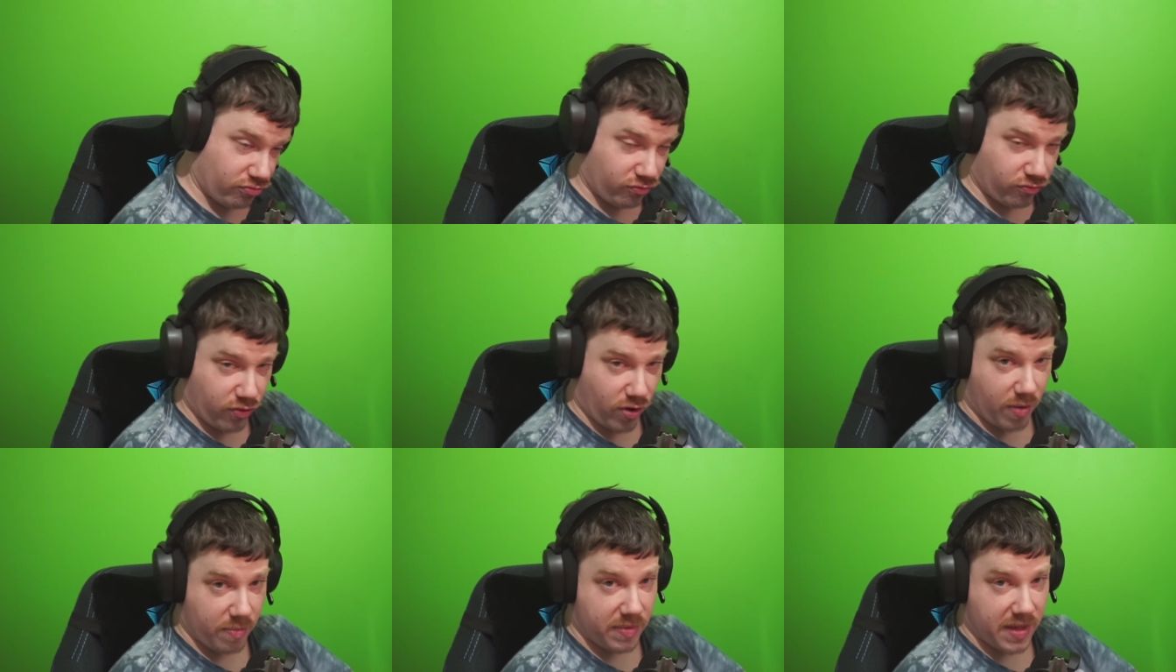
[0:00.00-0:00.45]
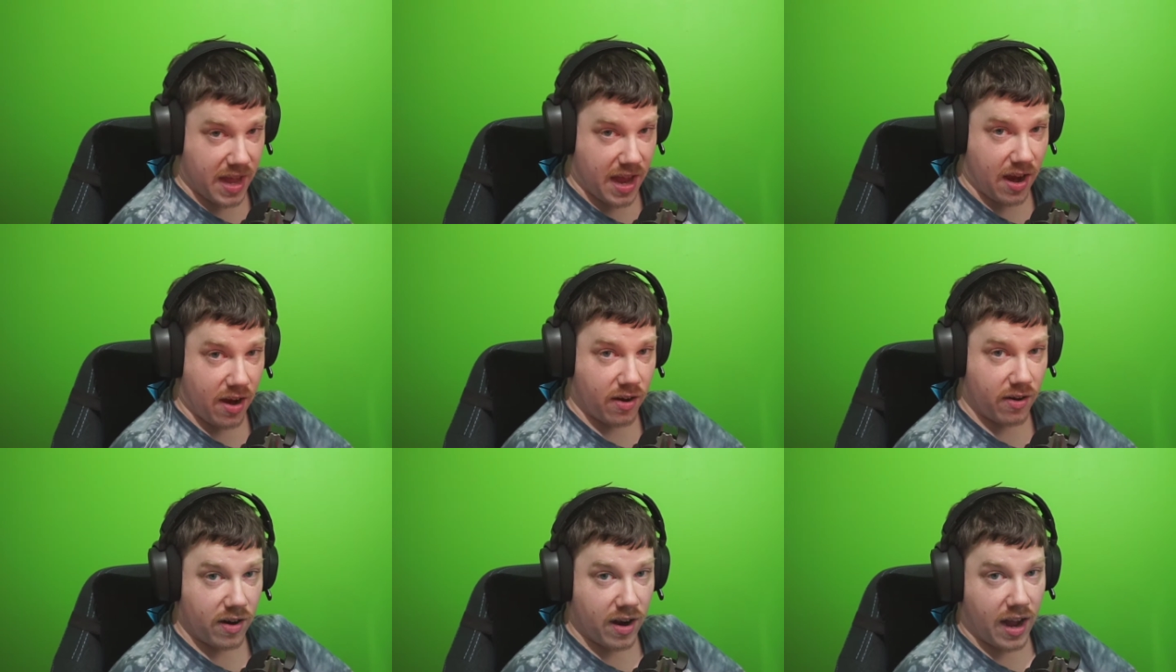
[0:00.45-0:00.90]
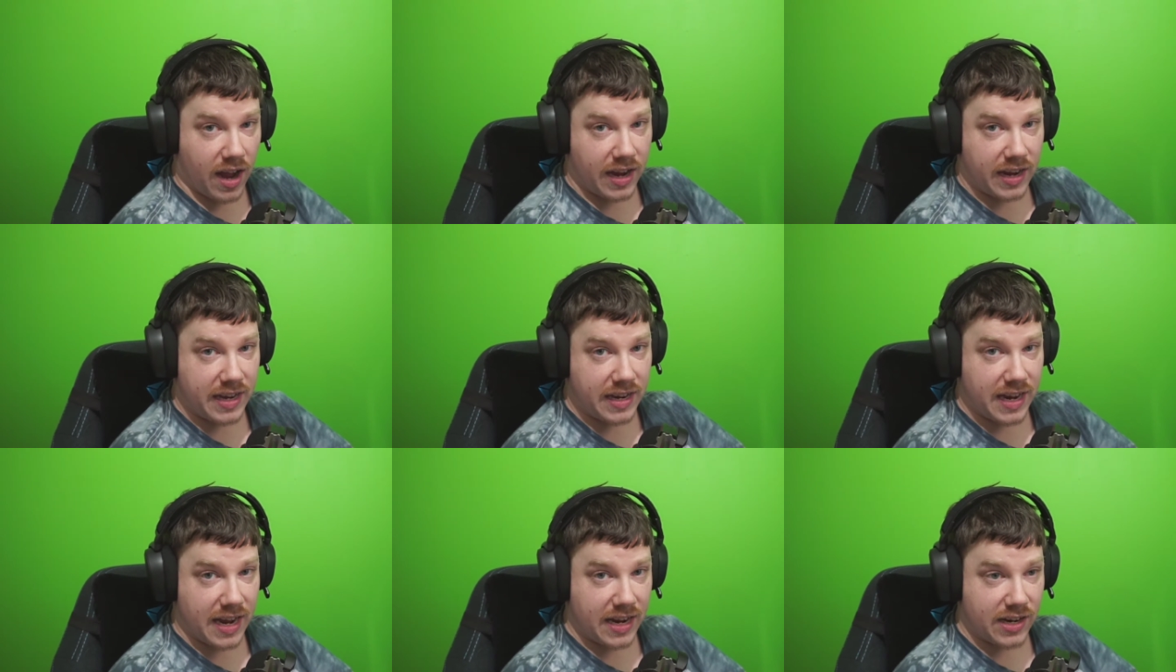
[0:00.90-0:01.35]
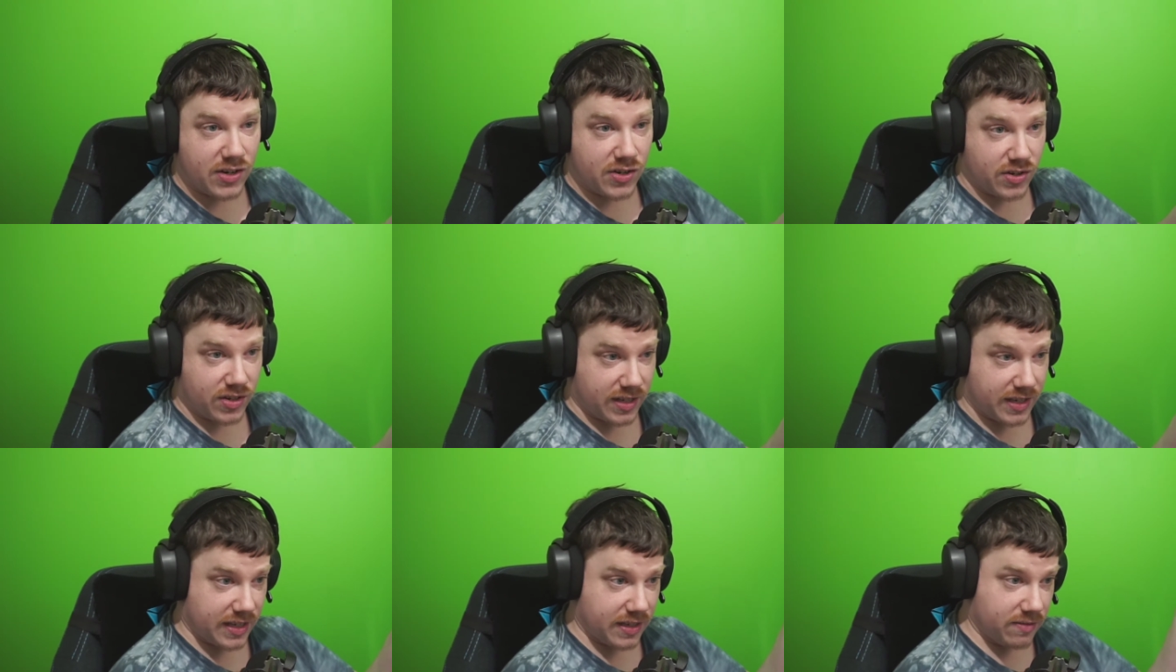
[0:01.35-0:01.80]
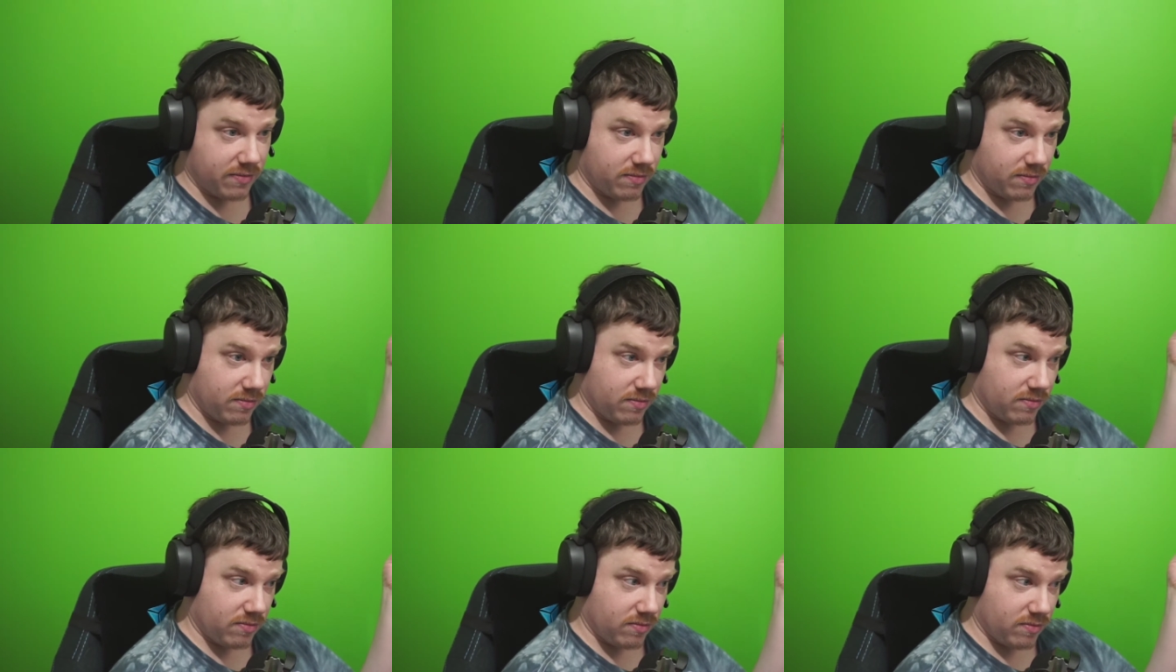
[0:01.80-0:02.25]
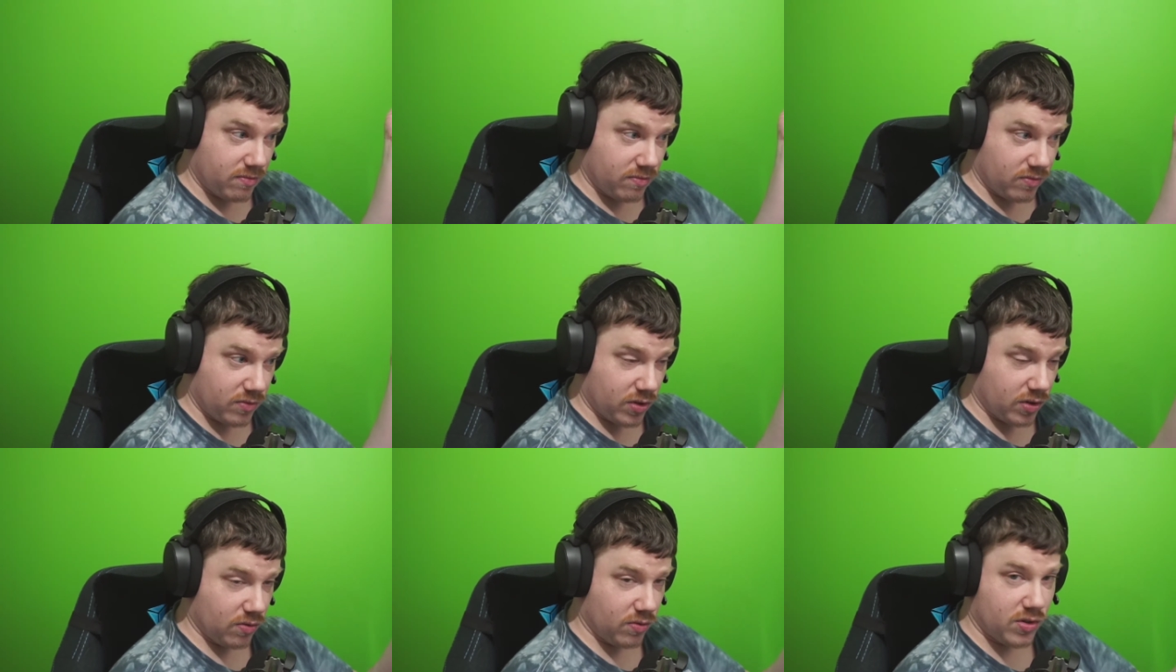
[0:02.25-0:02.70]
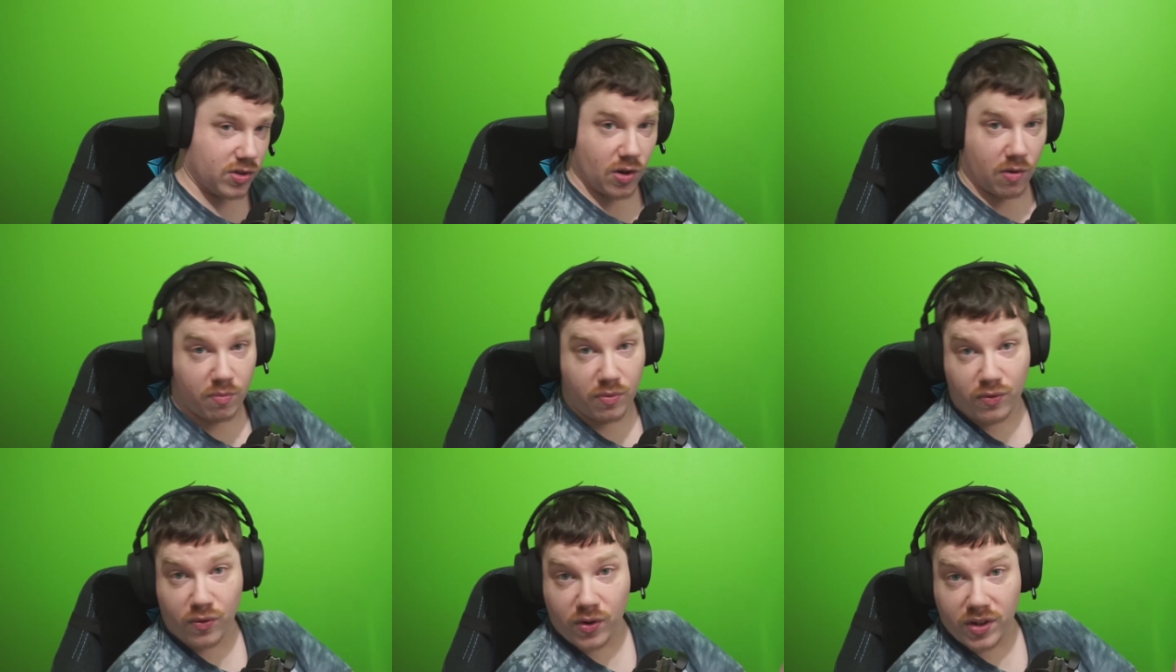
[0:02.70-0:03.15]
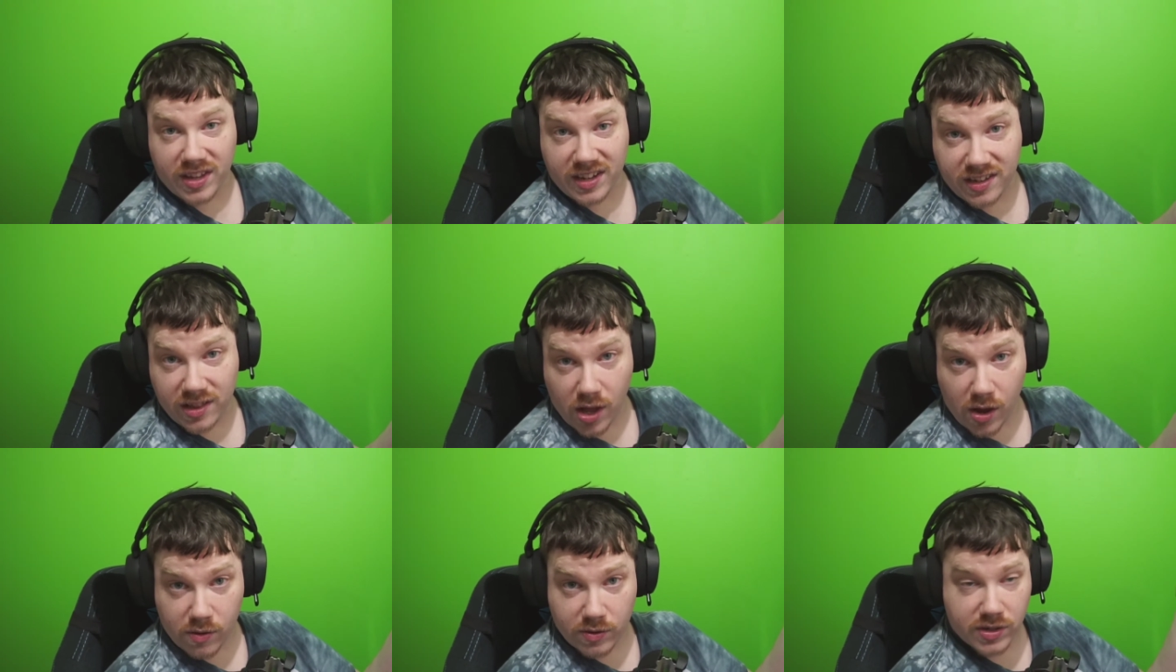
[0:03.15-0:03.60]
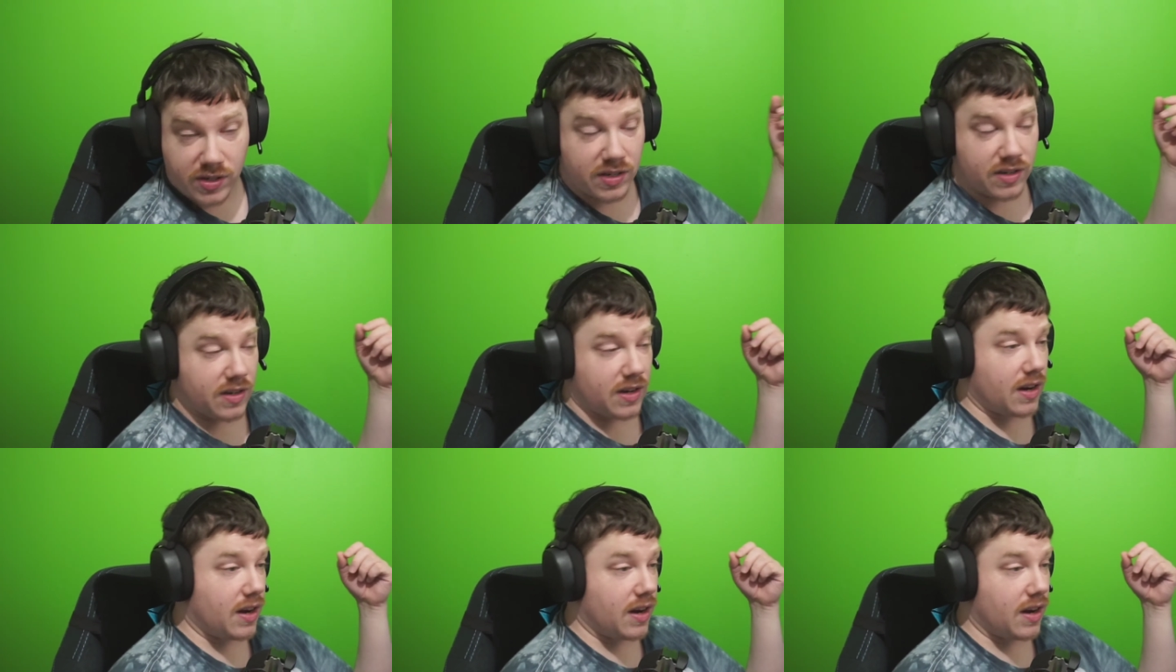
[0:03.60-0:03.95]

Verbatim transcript: from there, I can actually do so before they close.